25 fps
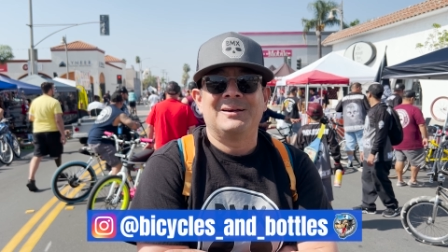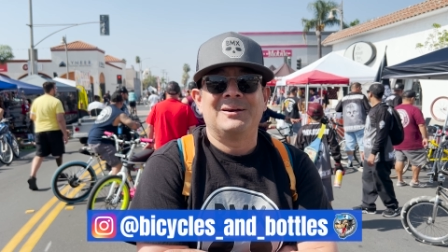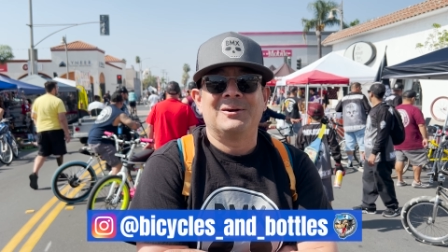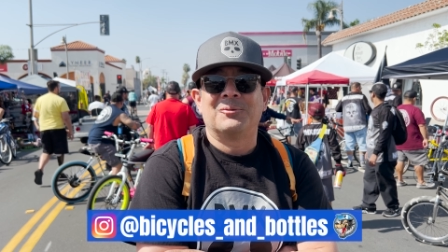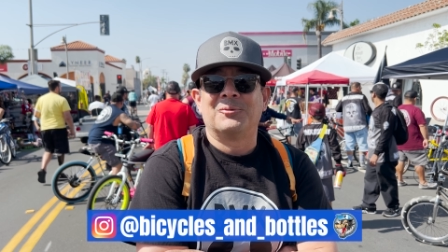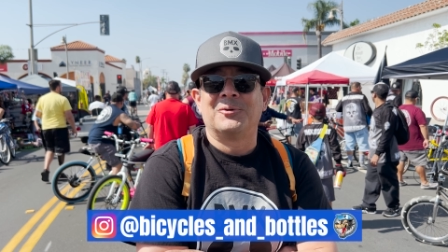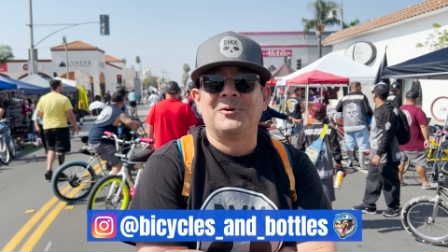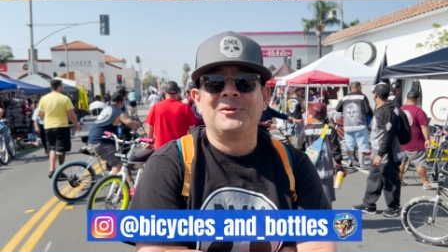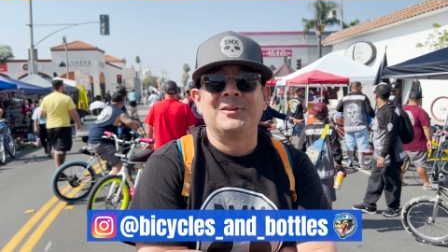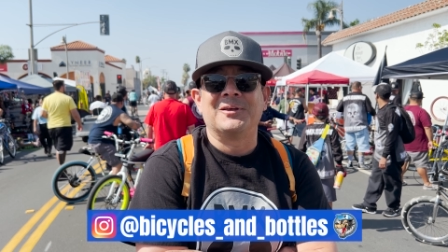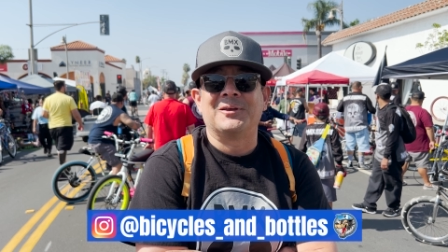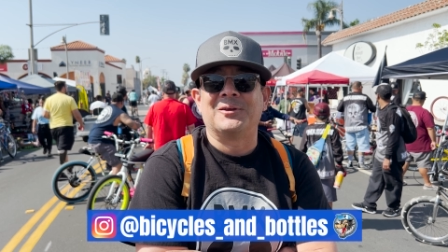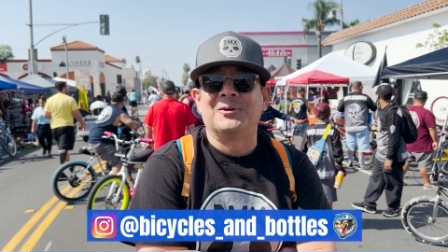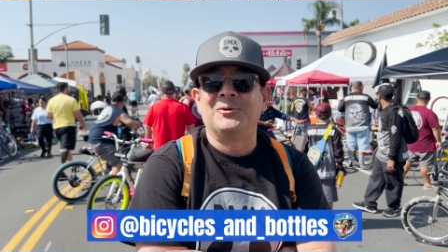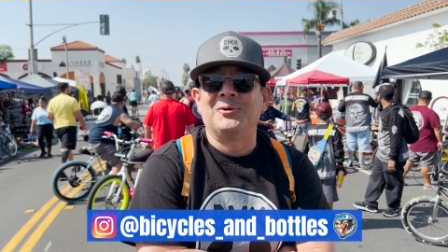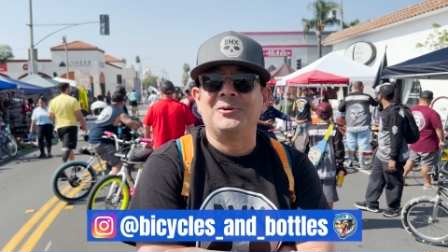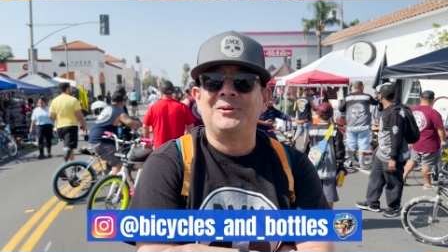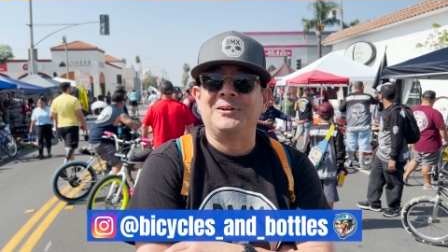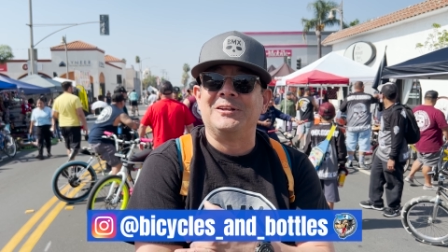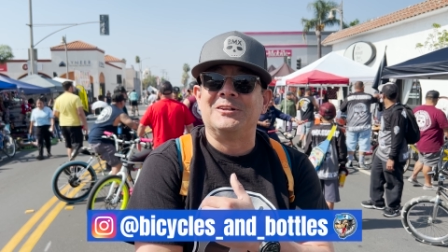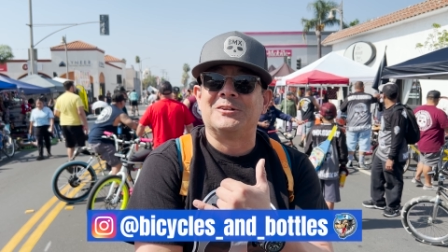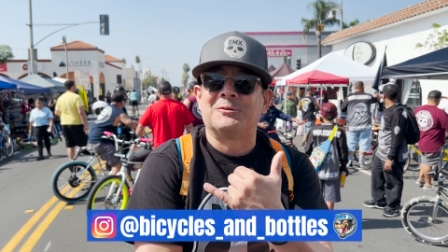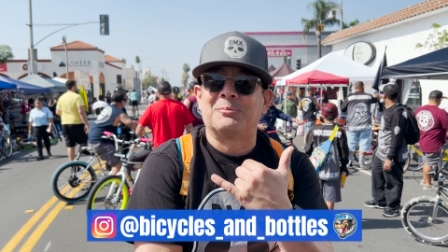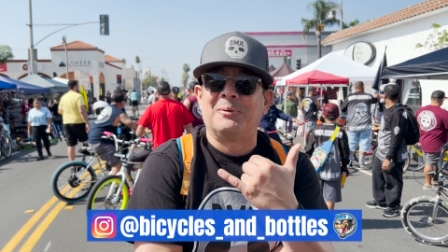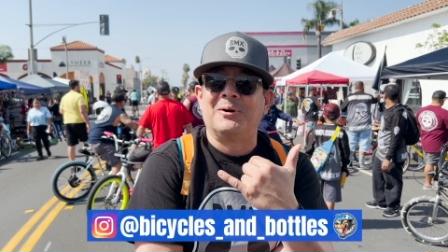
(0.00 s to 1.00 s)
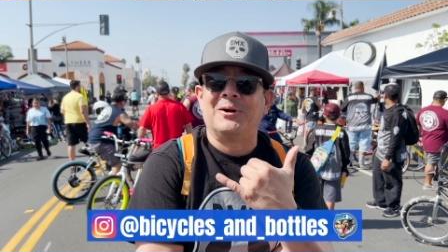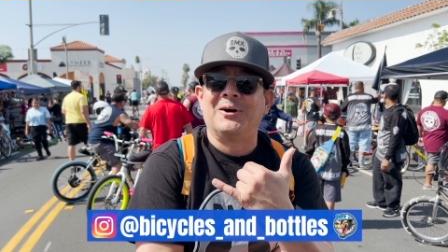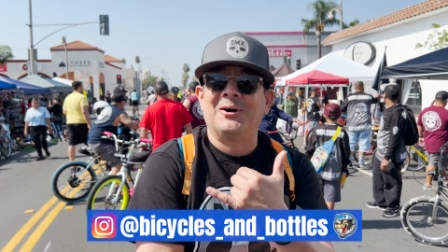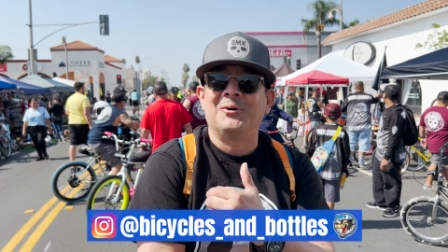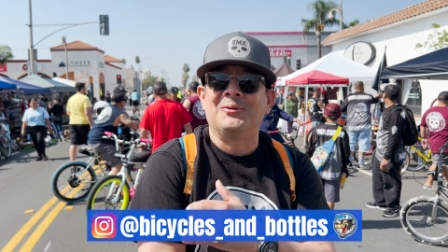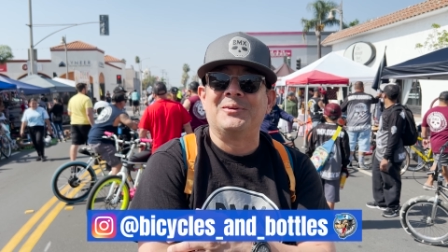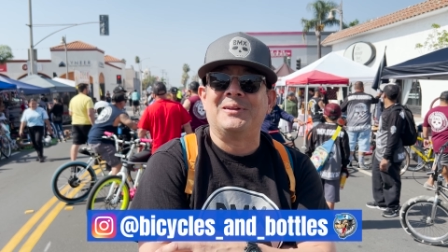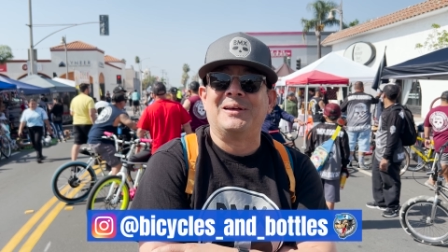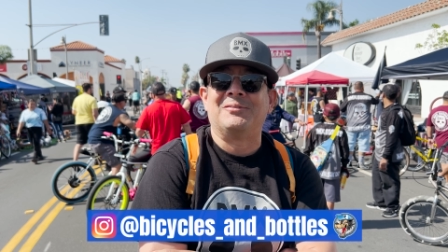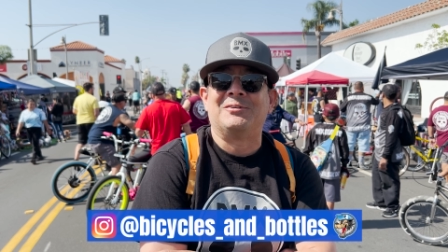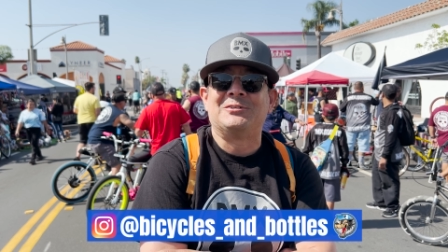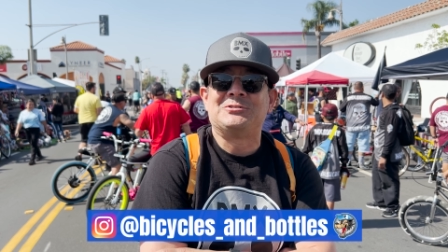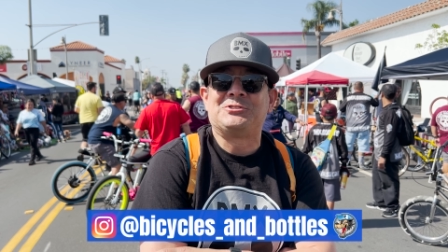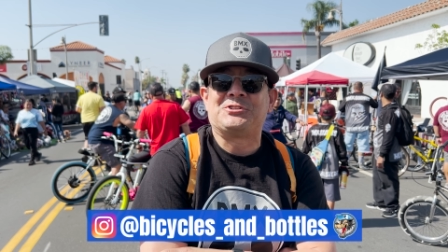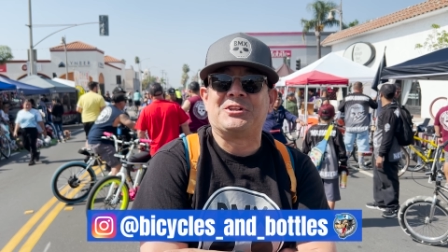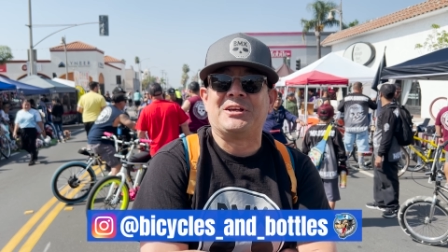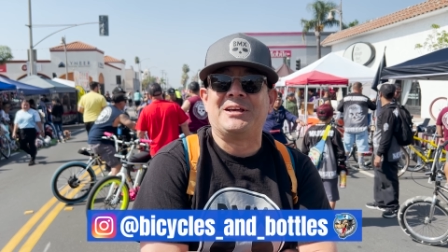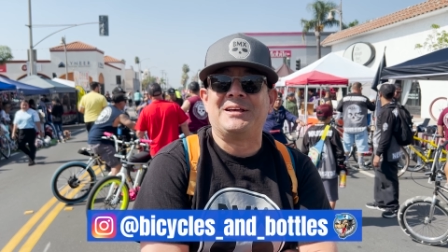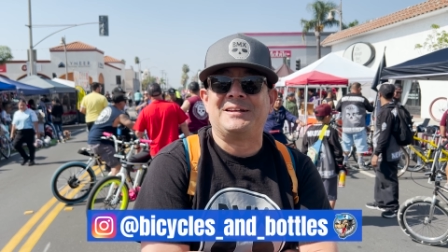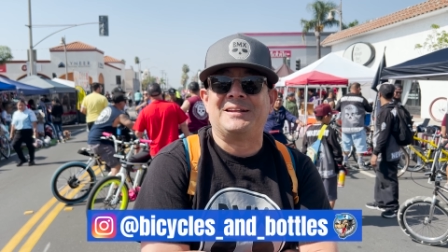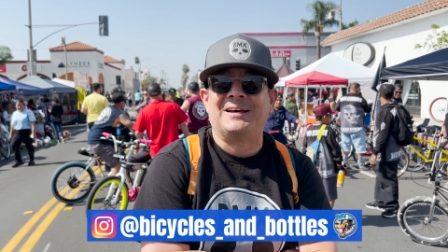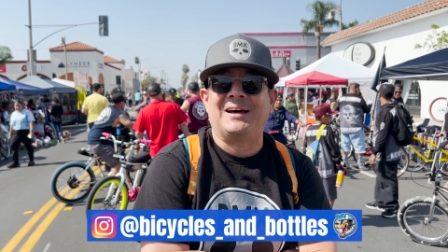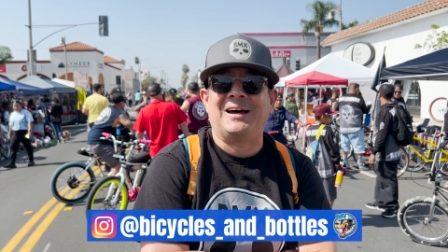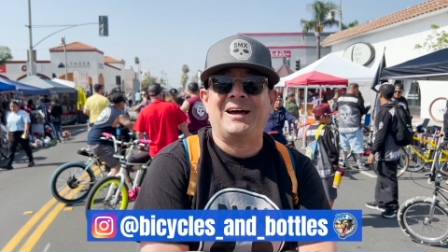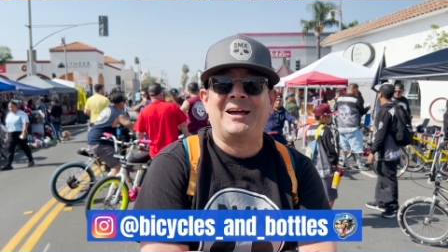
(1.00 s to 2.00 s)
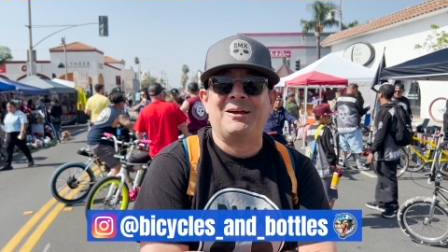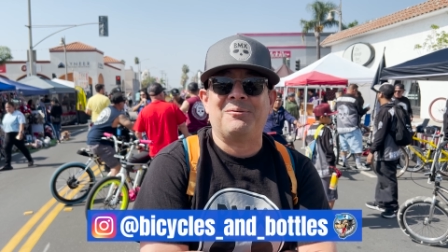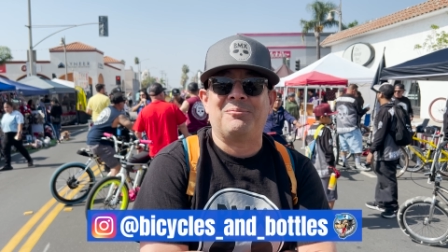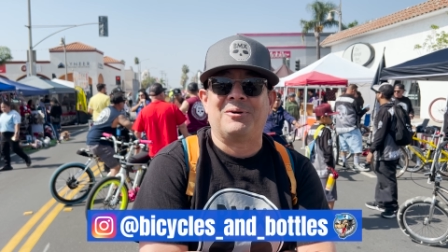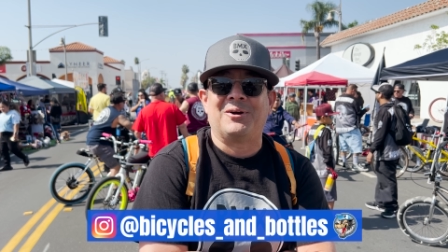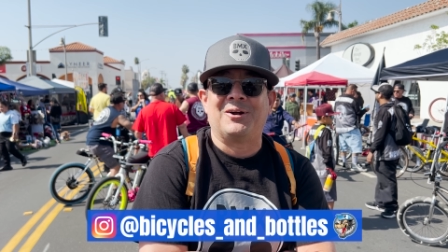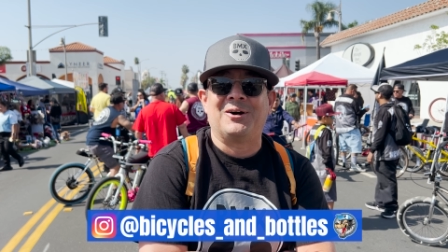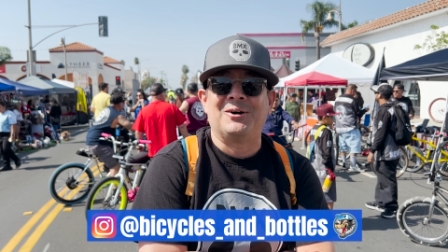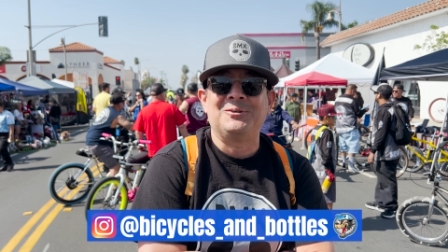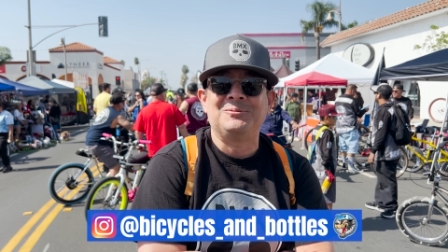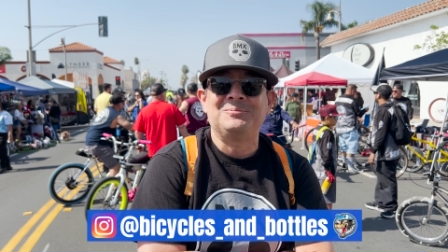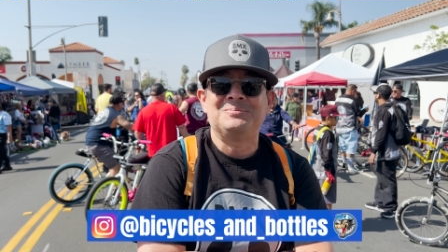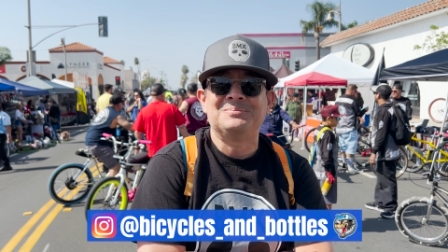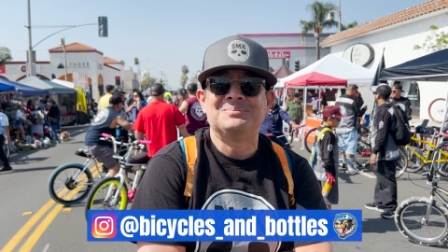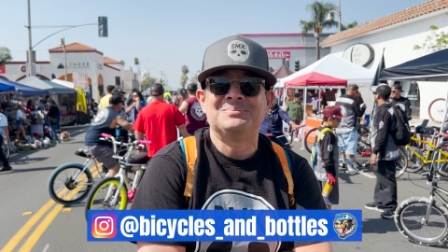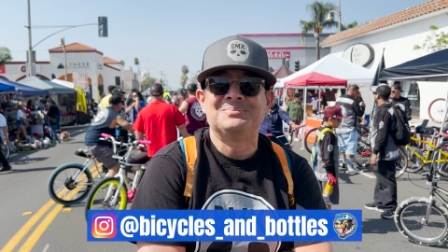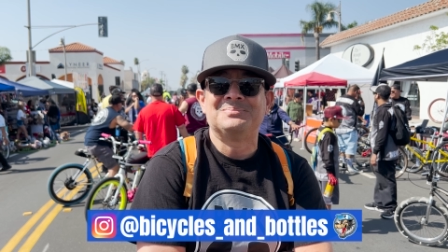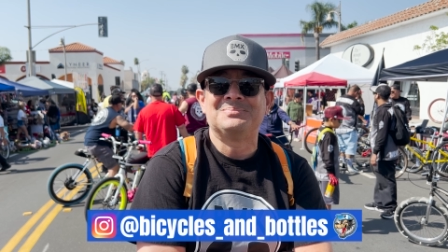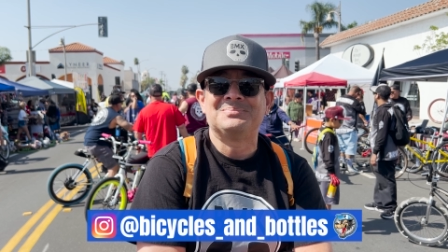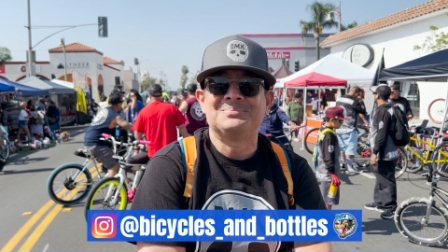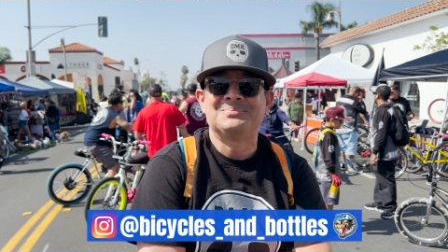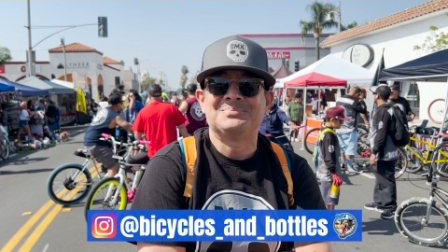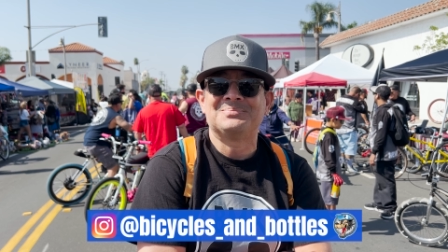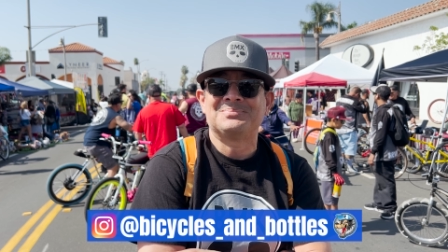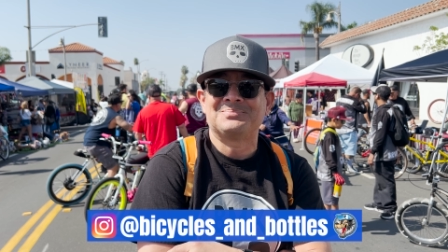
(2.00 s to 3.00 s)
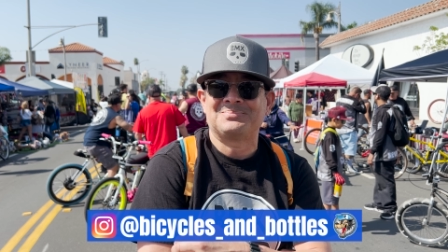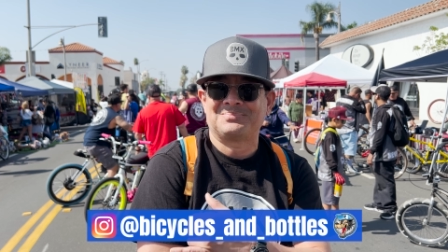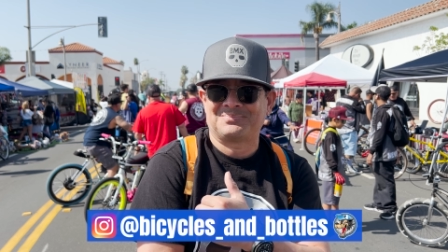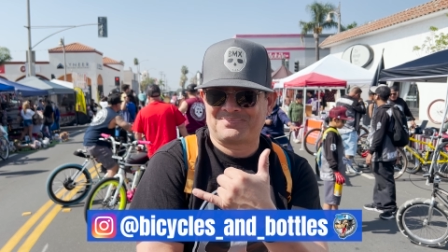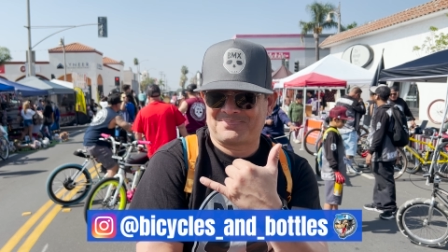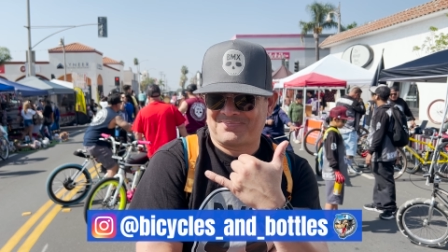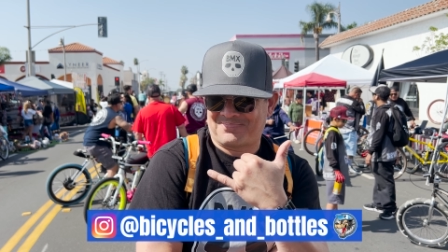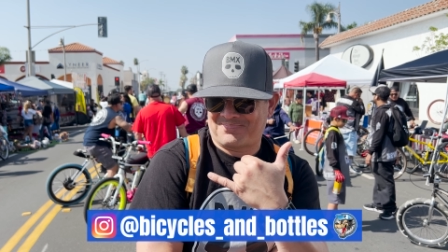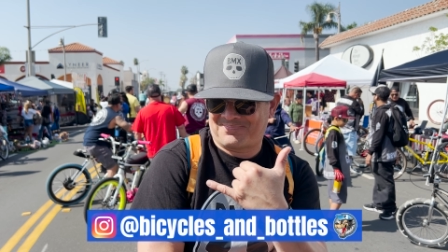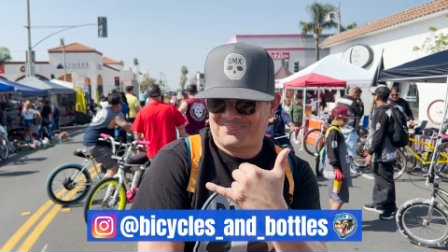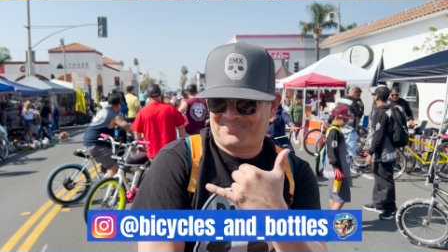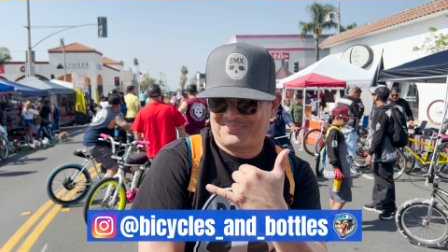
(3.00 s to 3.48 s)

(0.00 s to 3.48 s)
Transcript: we're the Goonies, bro. Never say die, bro. Oh, uh, yeah.